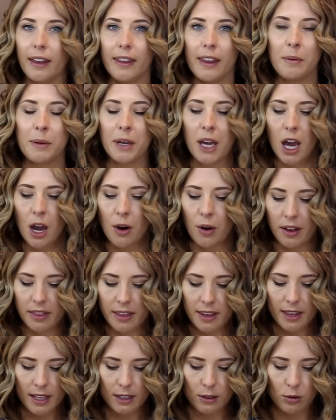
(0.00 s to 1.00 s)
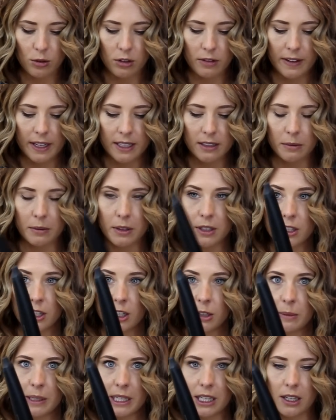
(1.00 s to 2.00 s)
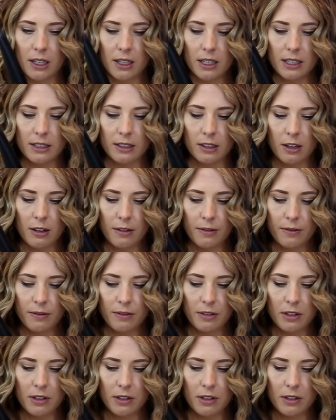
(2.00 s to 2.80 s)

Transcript: And there we go, I think that's all of it. So I'm going to turn my curlers off.